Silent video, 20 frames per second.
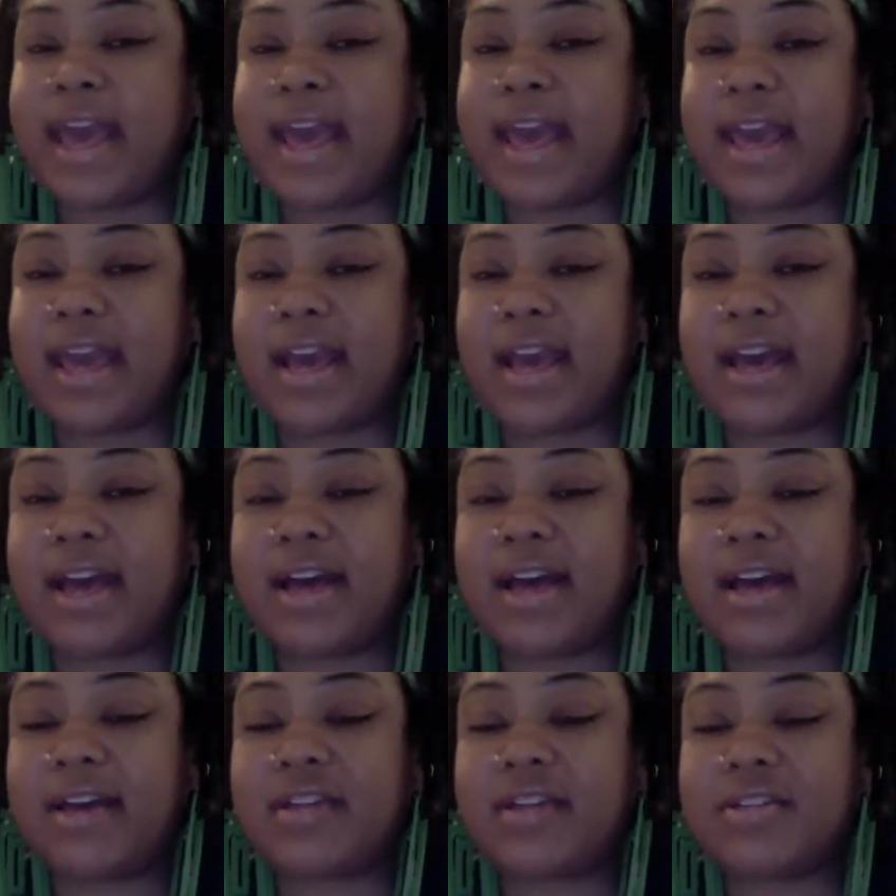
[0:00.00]

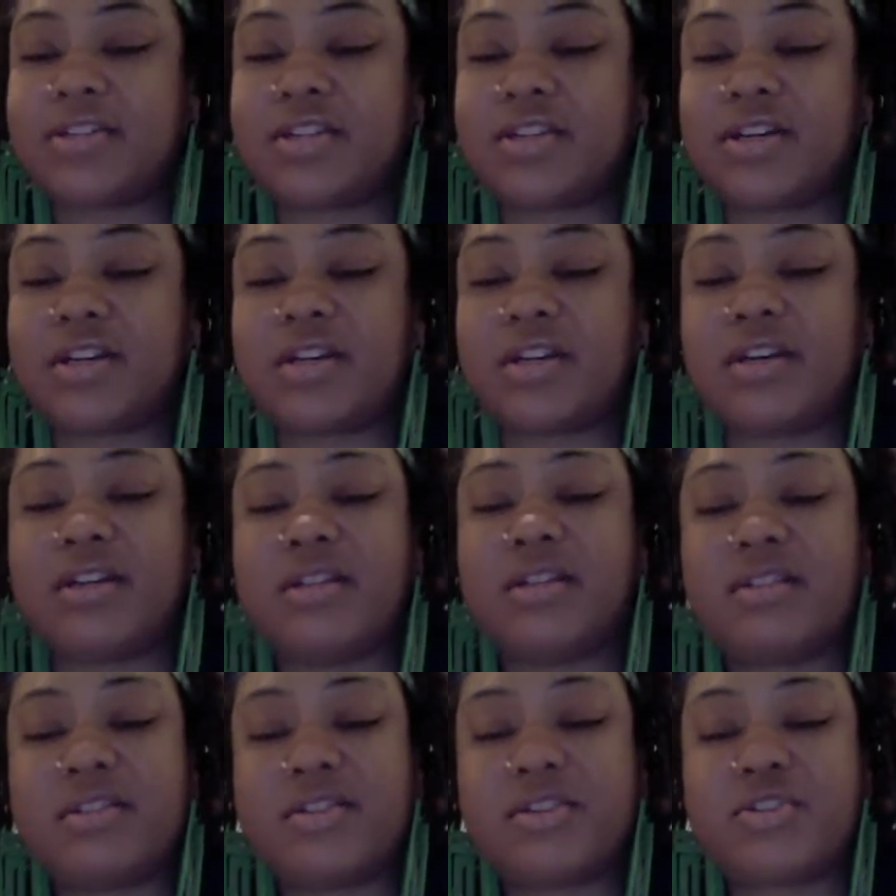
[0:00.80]
And
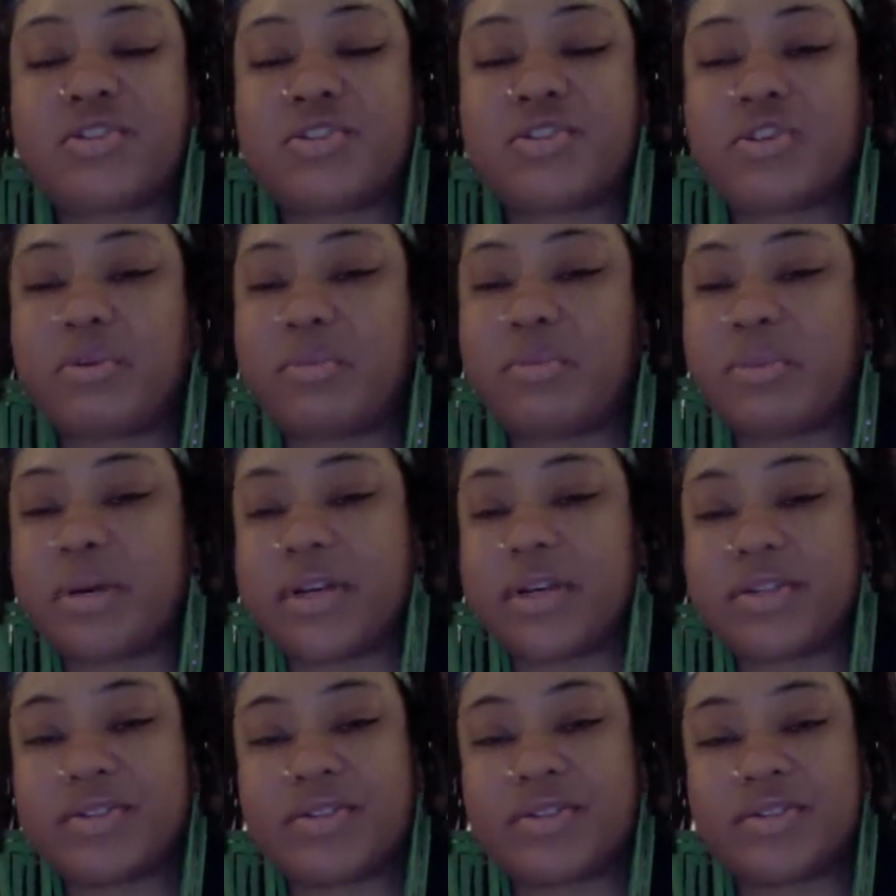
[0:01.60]
there's so
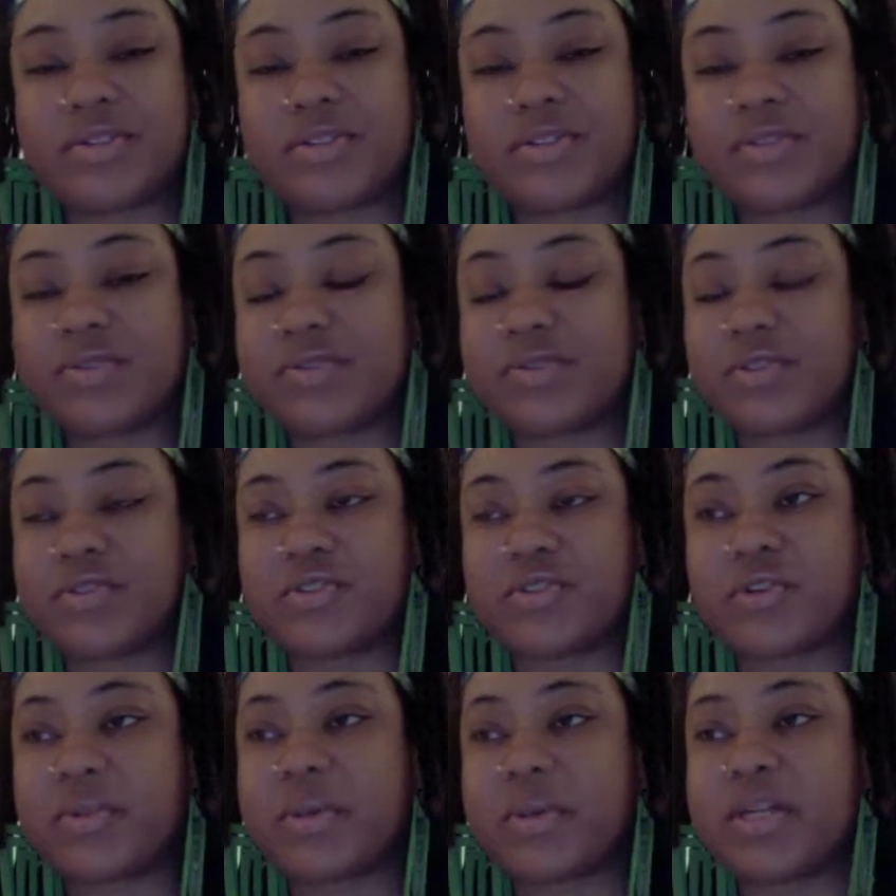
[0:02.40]
much,
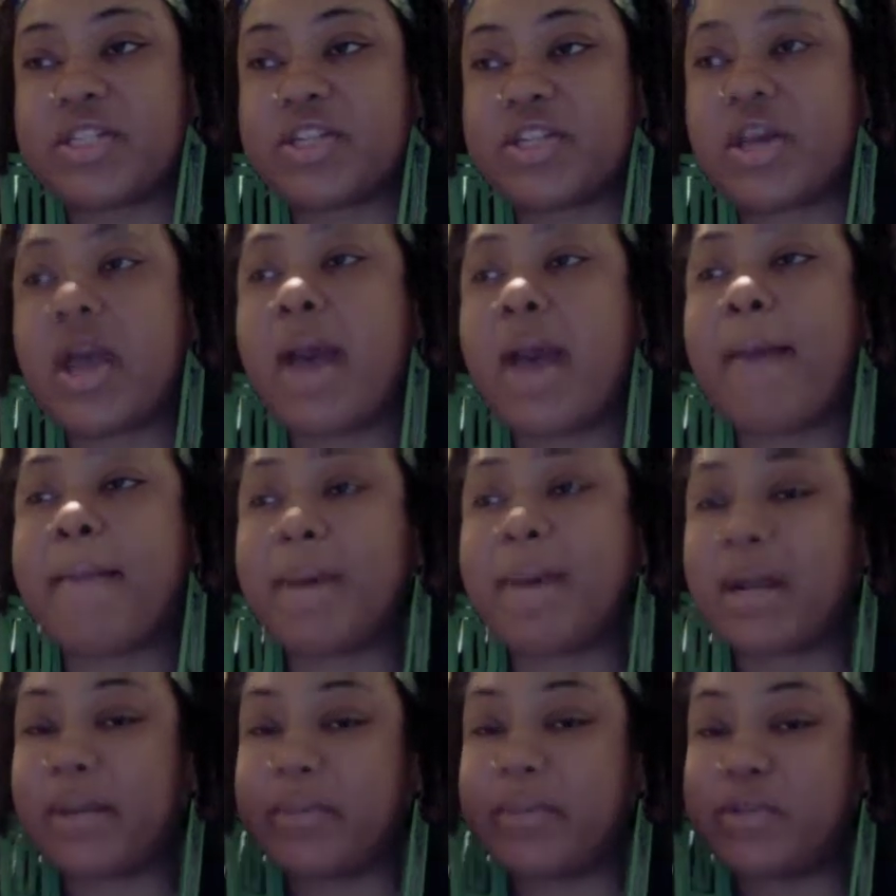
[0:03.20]

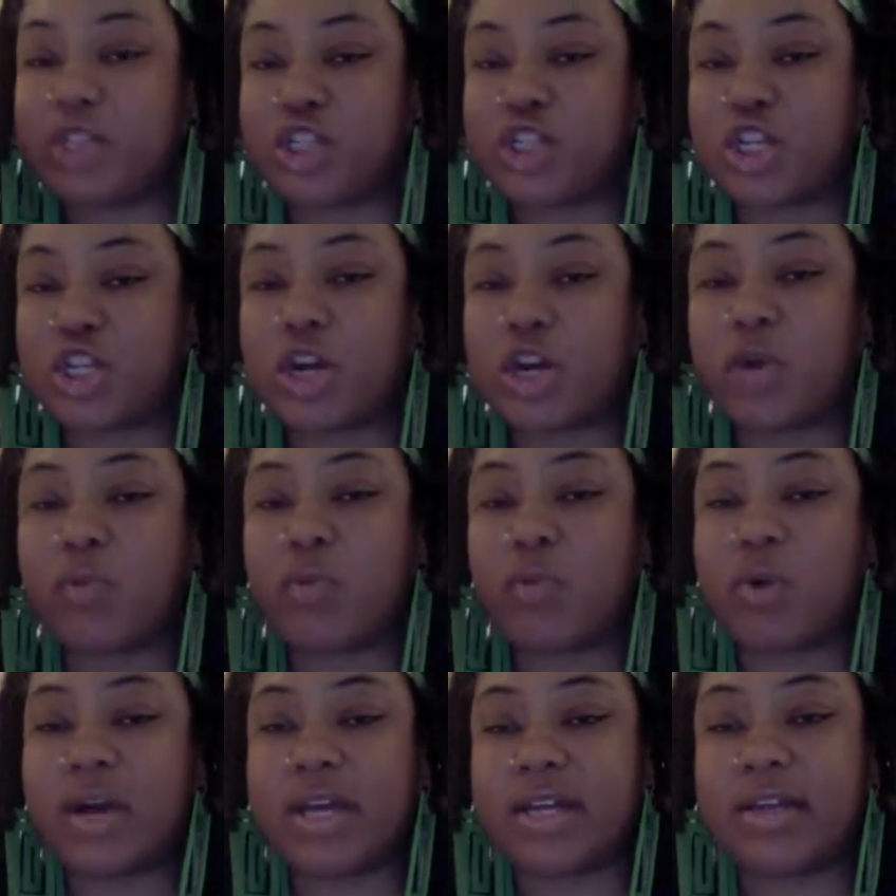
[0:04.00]
but I'm going to share
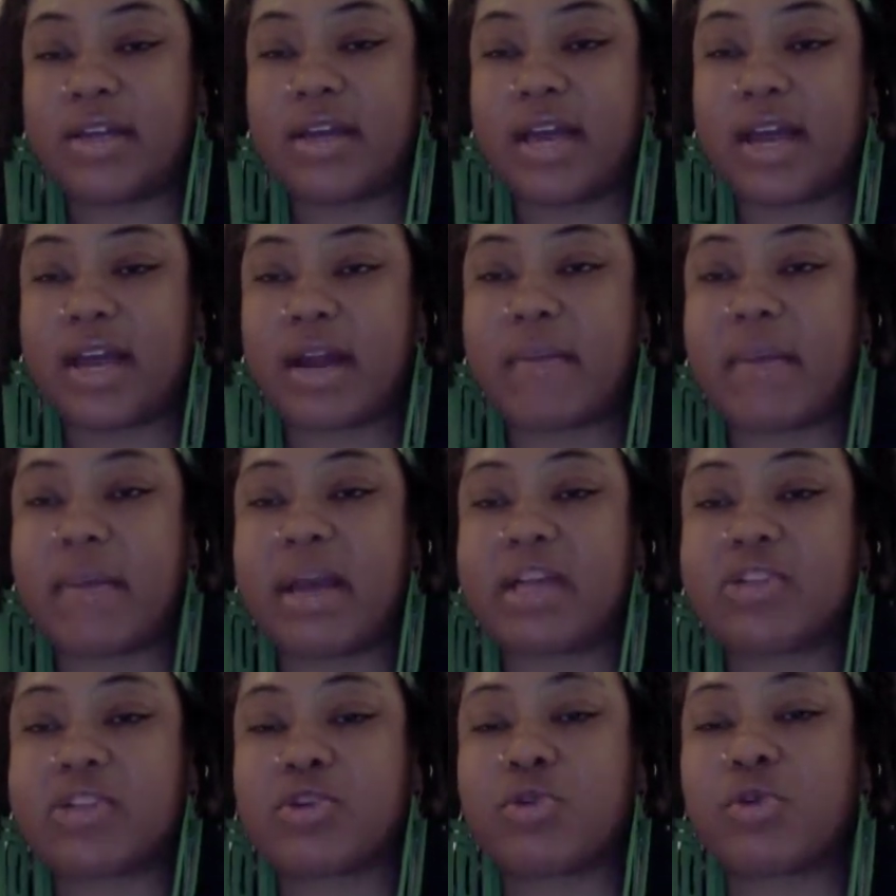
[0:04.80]
one, and I'm
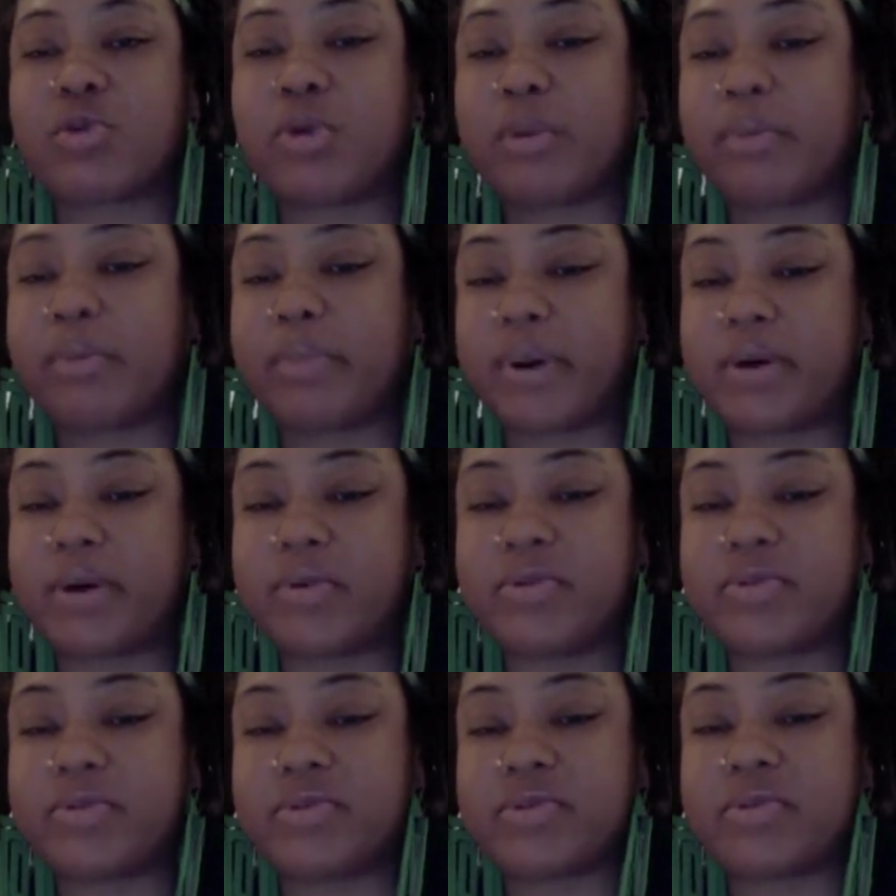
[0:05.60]
actually going to
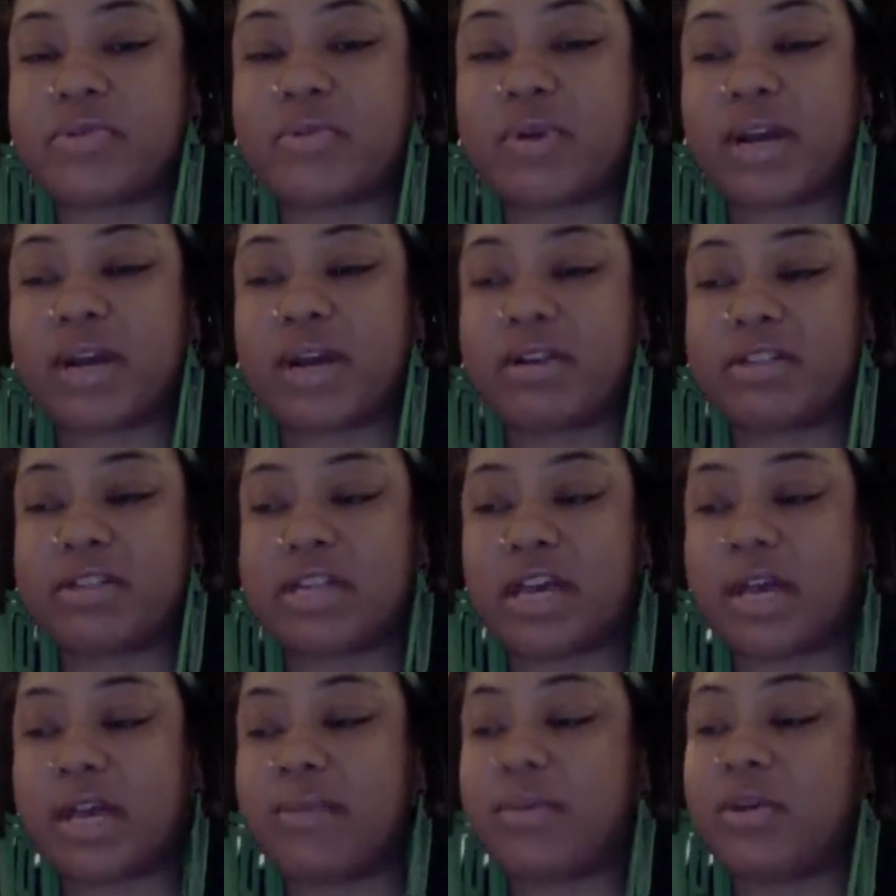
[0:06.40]
post what I
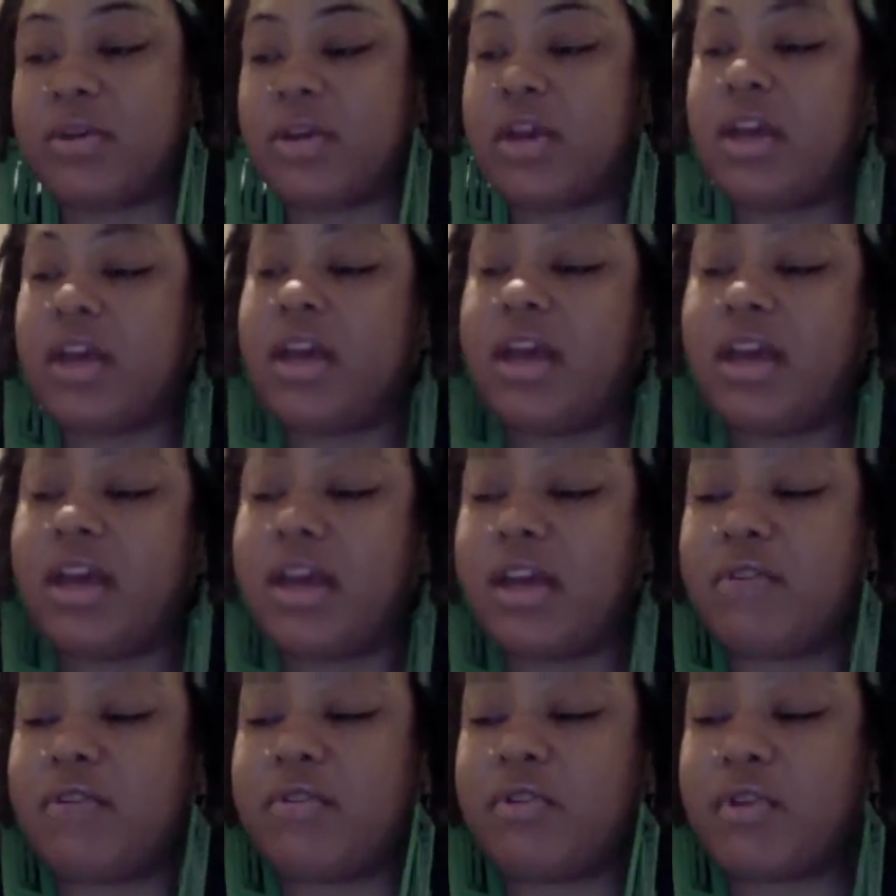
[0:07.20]
typed
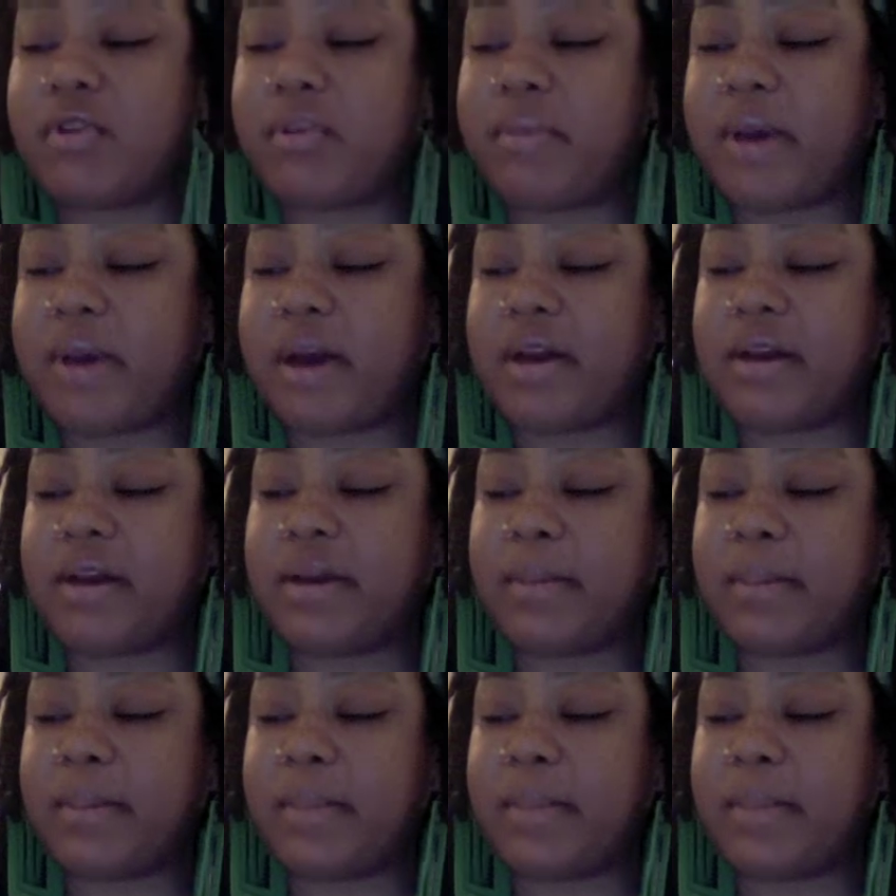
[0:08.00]
and wrote about it.